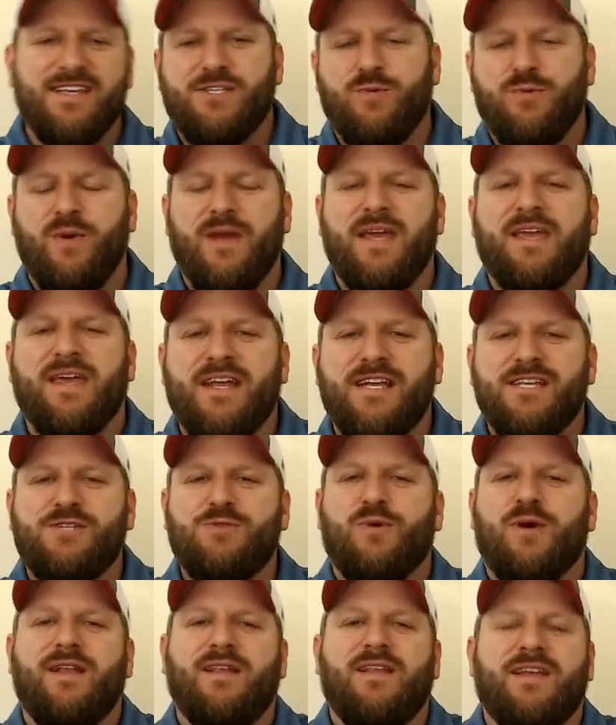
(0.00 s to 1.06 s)
week and I just
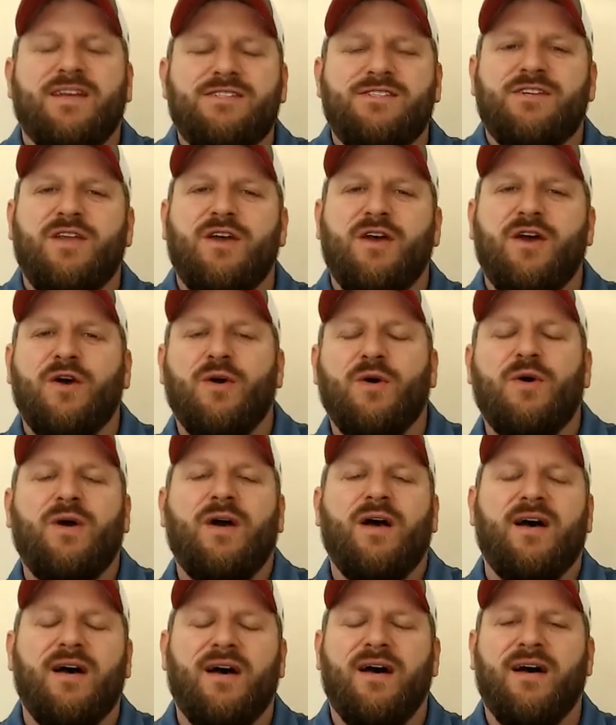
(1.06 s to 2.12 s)
wanted to let you know,
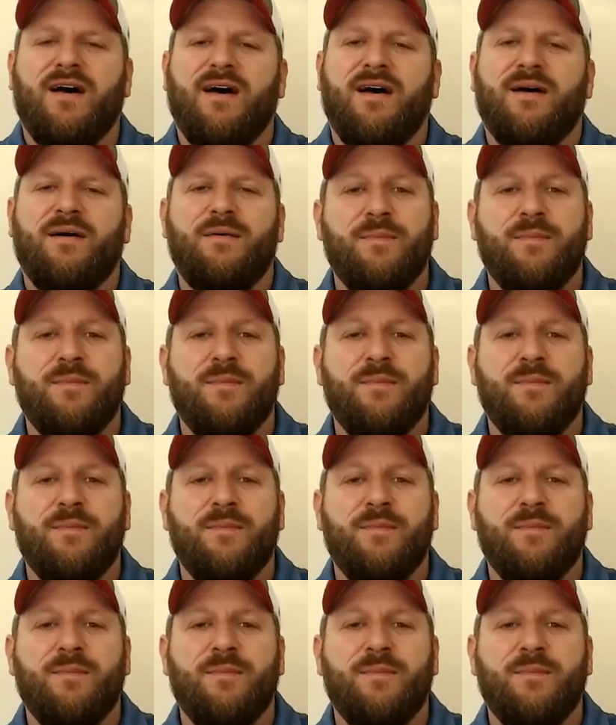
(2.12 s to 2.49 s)
uh,